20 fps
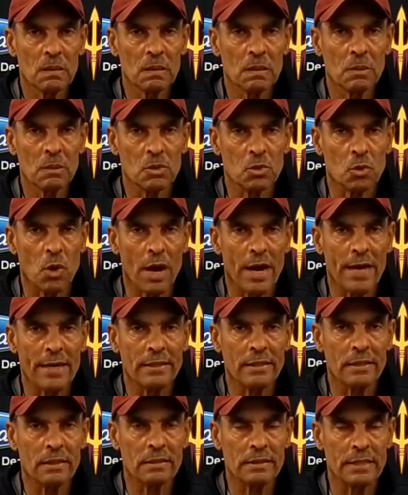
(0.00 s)
It was
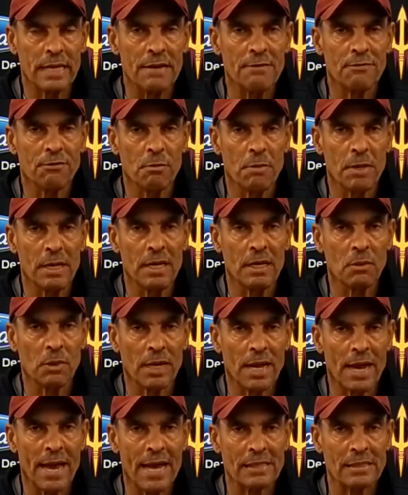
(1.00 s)
quite a day for me
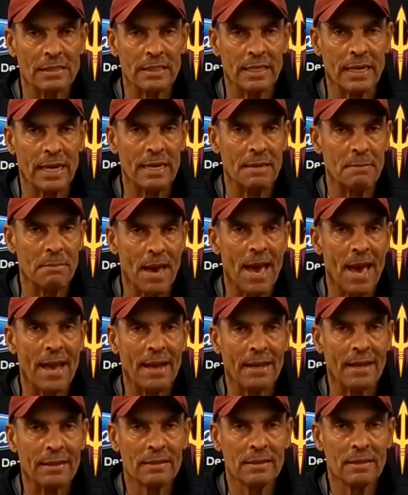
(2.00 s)
when I actually came
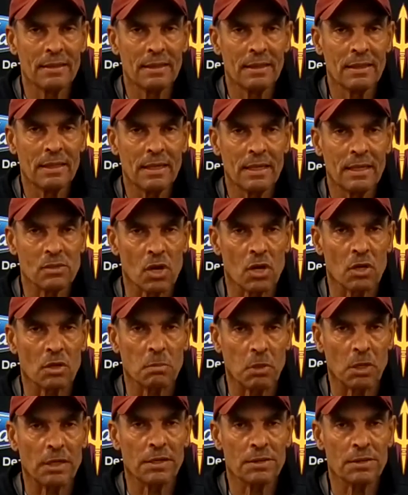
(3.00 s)
back and saw
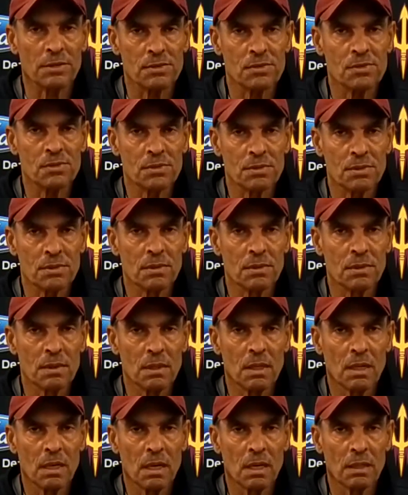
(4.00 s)
the players.
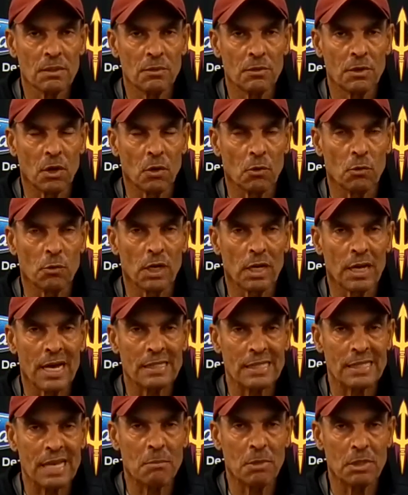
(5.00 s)
You don't
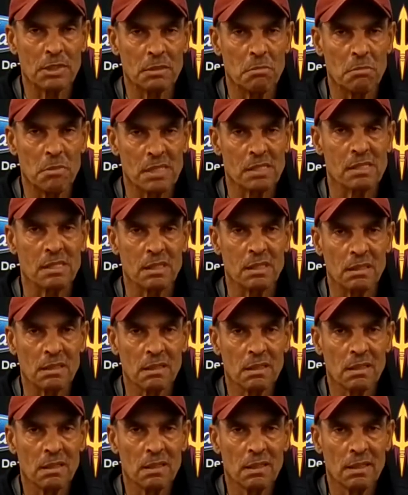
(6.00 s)
realize how much you miss it
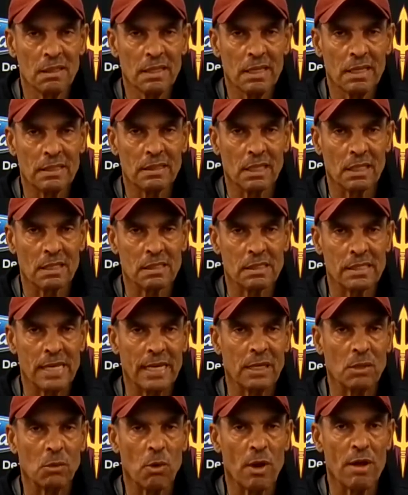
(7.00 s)
until it's
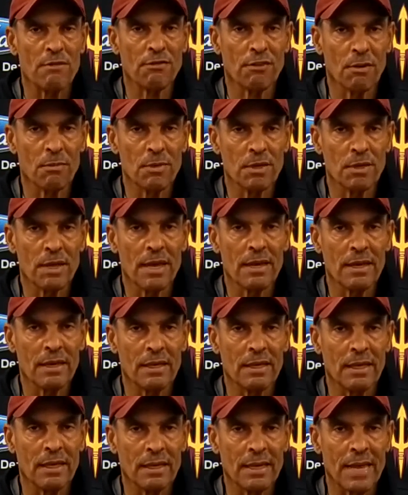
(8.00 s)
taken away from you
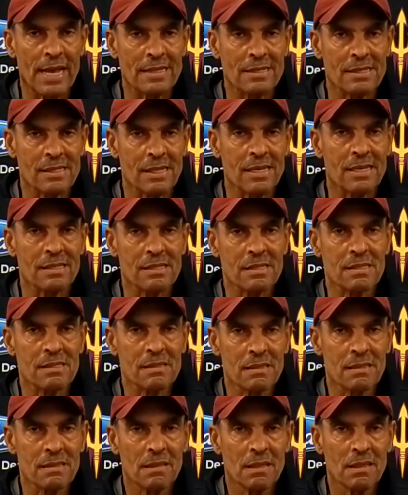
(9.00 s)
in that
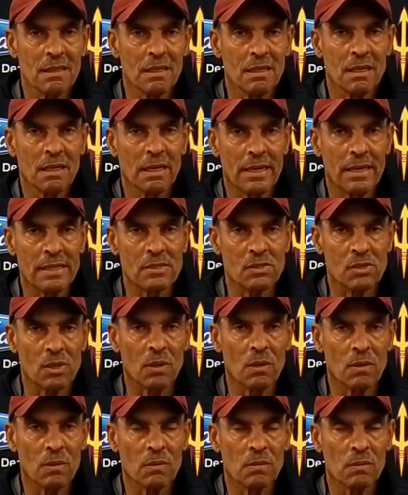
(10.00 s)
sense. And
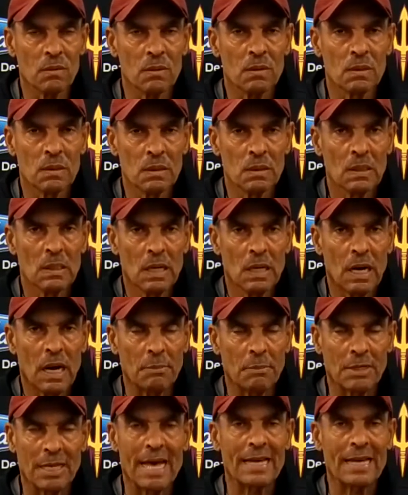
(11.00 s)
so
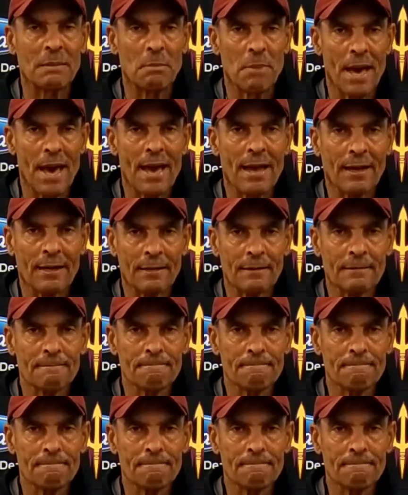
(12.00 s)
I'm glad I'm back.